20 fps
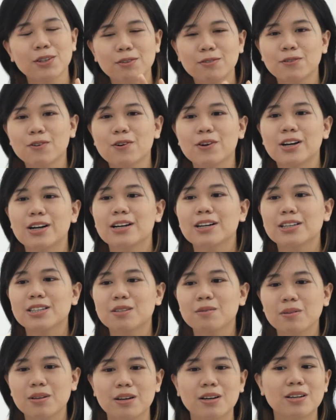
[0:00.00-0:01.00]
24.
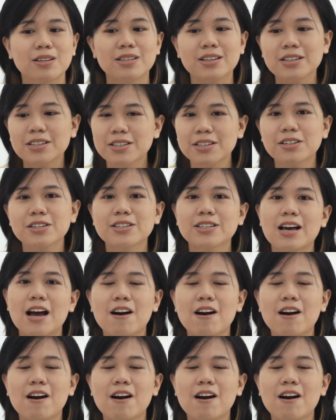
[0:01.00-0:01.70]
It's 6 years